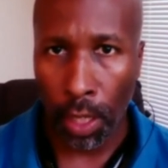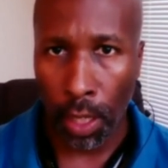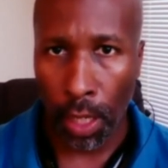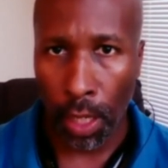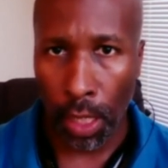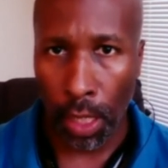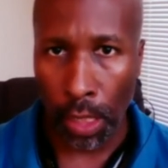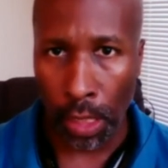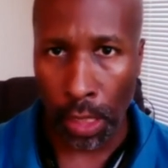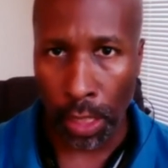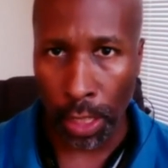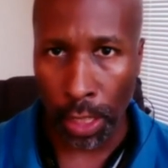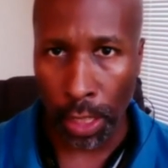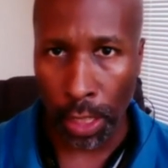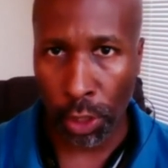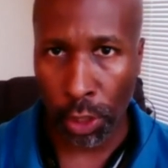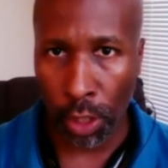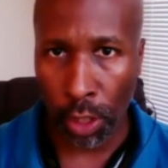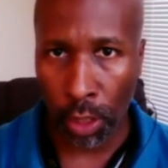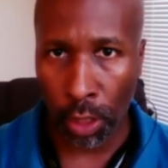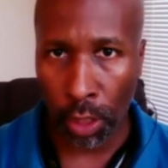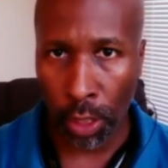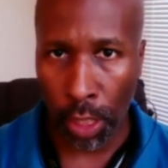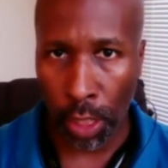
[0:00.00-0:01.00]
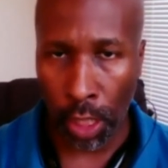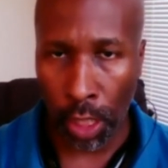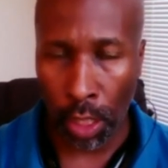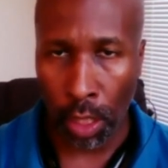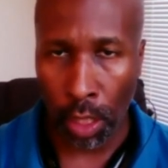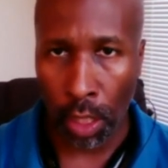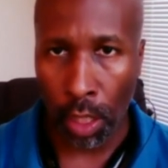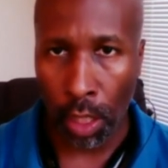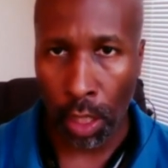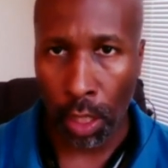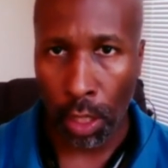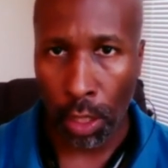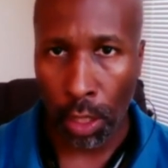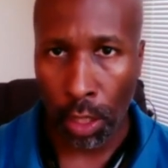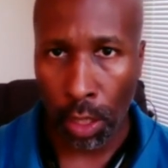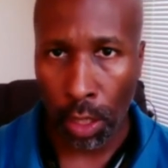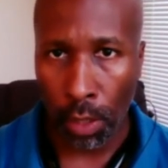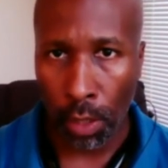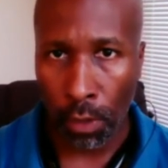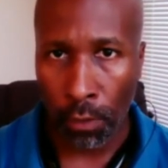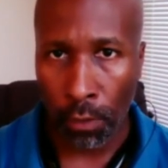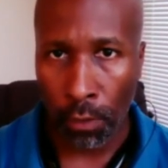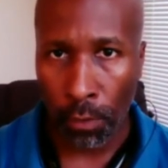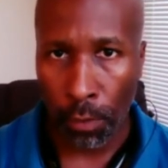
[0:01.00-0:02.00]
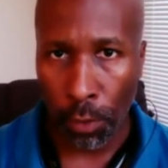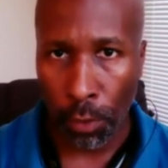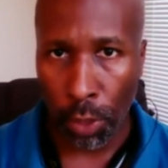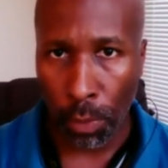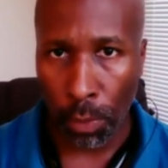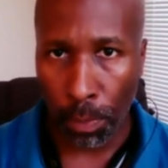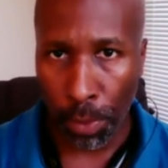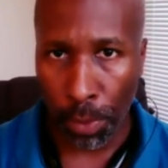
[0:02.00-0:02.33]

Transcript: Additionally, to